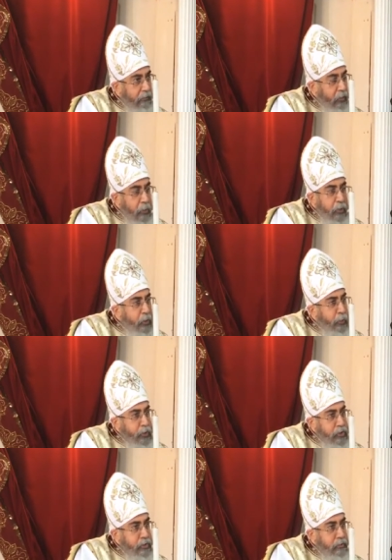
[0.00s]
for a
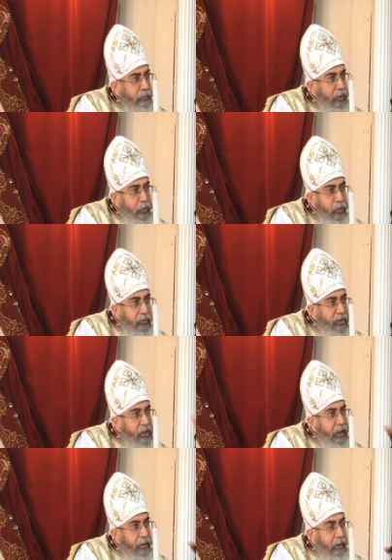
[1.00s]
purpose, but we don't
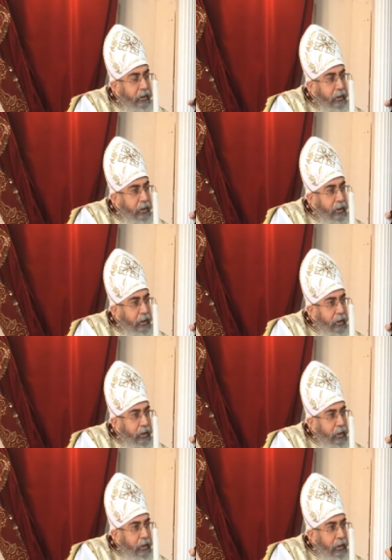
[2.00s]
hear
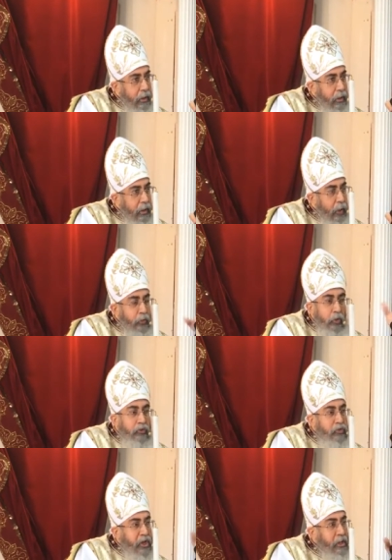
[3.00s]
and we
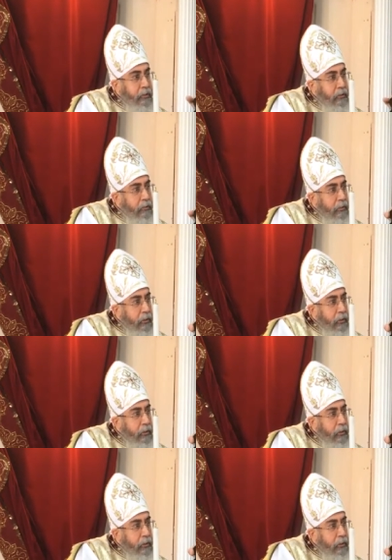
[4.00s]
don't read.